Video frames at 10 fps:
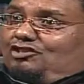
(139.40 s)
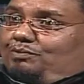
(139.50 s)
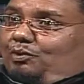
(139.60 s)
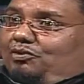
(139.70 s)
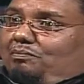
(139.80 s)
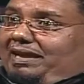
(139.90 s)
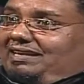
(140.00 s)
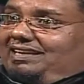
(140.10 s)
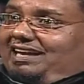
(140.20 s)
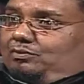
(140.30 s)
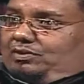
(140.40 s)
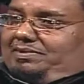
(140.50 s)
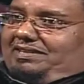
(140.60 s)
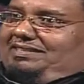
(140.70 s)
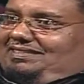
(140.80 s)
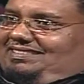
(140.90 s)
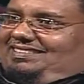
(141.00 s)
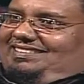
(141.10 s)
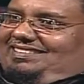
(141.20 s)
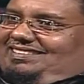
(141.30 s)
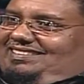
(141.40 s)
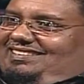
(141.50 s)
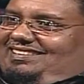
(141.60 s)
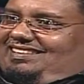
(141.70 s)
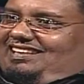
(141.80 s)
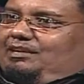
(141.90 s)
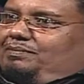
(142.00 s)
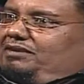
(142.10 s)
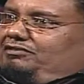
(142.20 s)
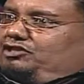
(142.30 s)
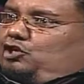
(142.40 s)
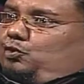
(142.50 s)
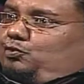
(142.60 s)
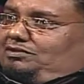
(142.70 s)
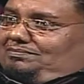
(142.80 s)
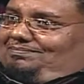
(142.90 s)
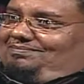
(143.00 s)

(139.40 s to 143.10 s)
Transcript: to both men and women? An appearance code?